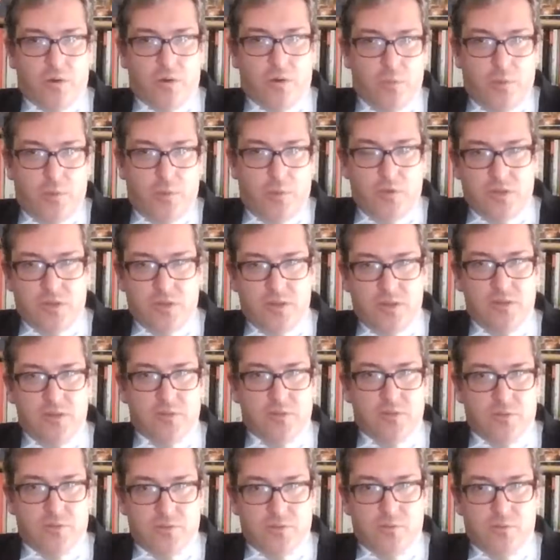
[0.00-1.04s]
or
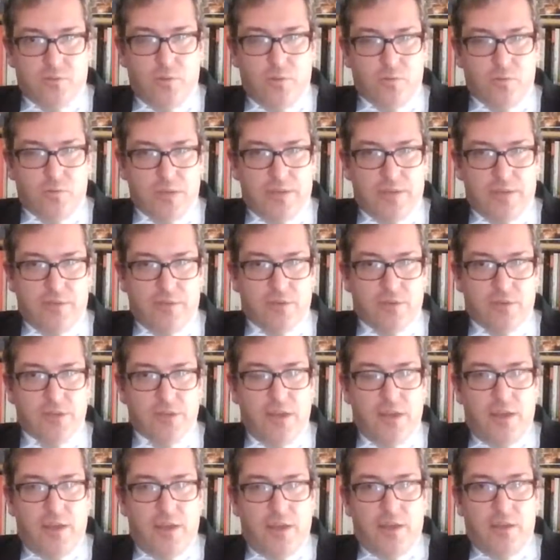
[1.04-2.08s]
computers or, or telephones
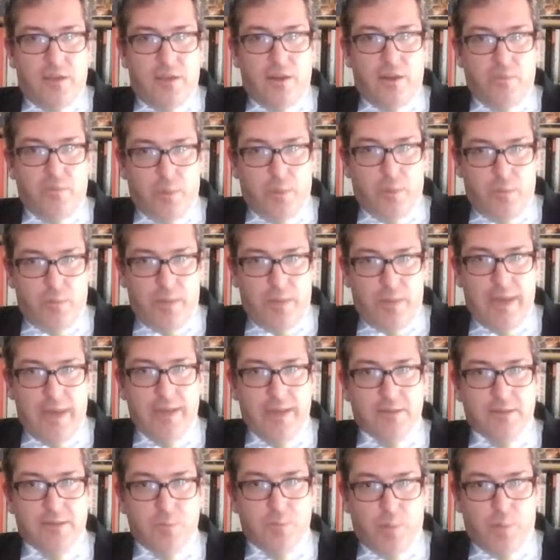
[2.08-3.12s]
that have been
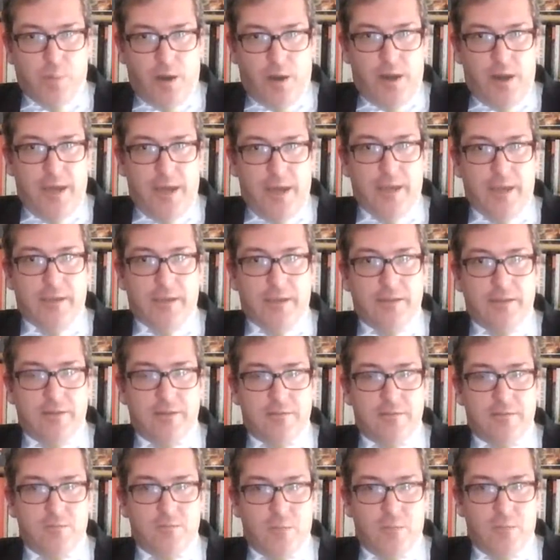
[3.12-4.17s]
made by
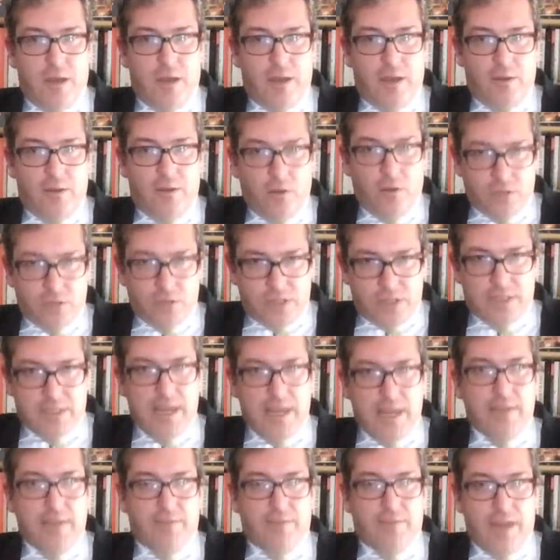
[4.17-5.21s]
uh, not just
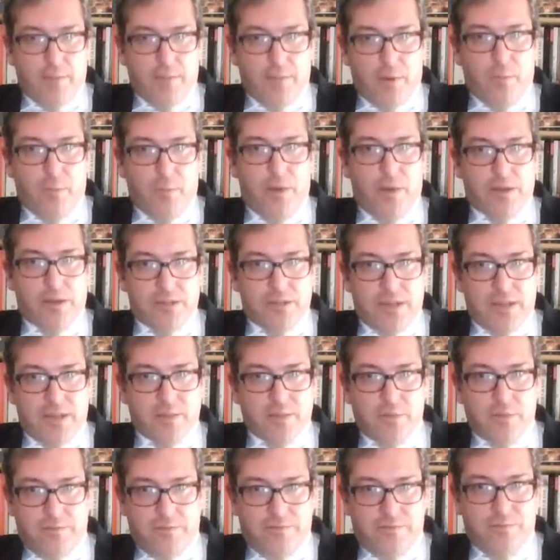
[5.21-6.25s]
slave labor, but
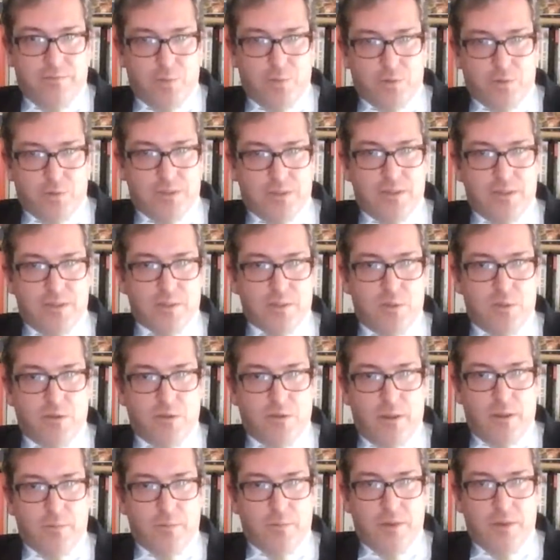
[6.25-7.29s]
as we've talked in this
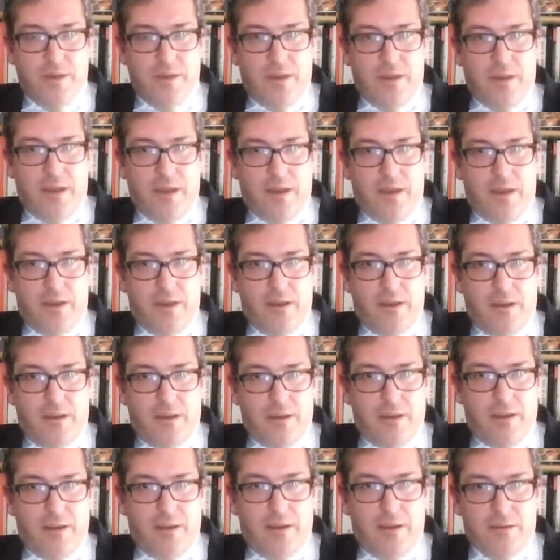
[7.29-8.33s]
program, uh,
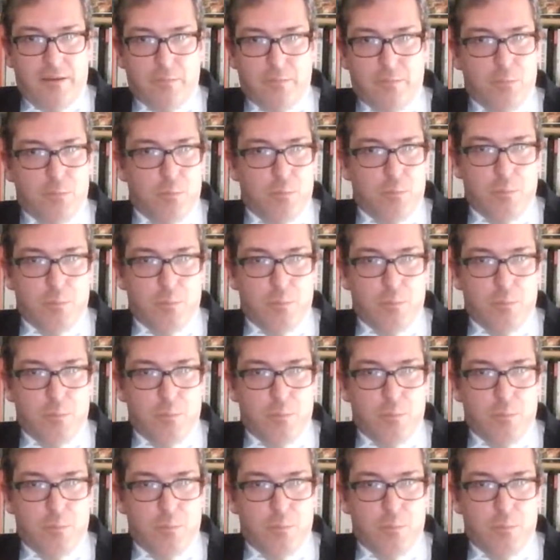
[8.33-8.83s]
uh,